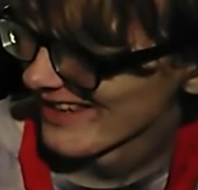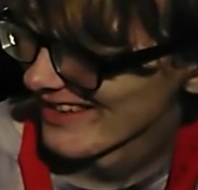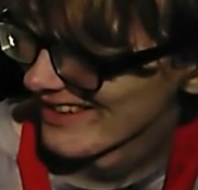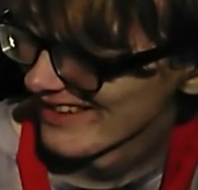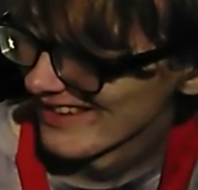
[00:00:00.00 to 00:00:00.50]
on the
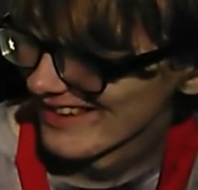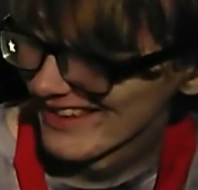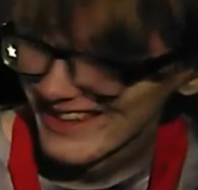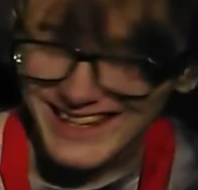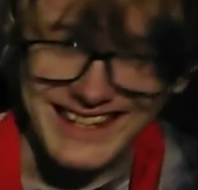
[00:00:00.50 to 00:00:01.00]
end of your
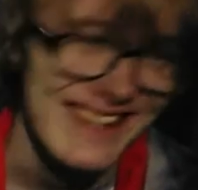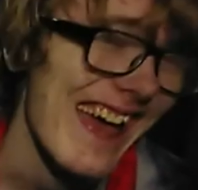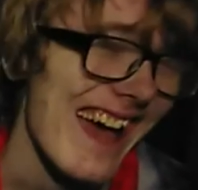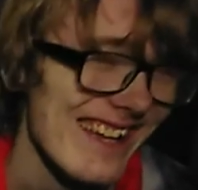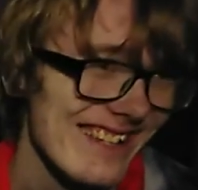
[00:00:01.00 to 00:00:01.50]
nose.
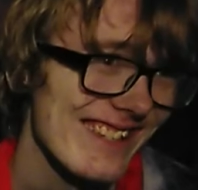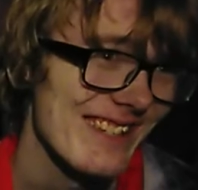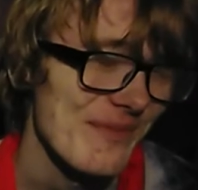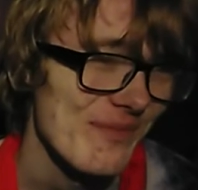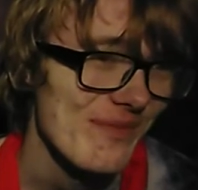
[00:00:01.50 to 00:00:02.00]

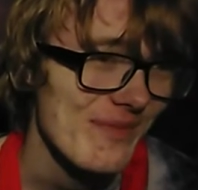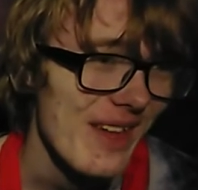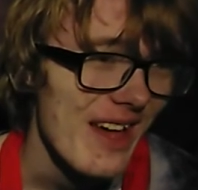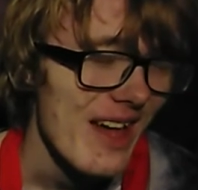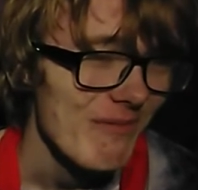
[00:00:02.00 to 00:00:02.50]
Yes.
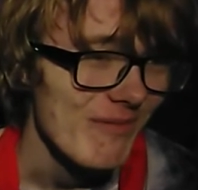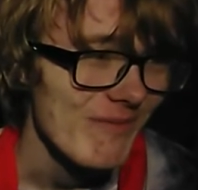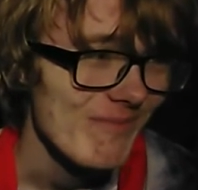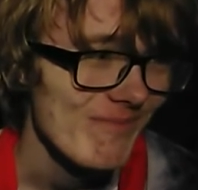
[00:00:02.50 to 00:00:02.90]
oh.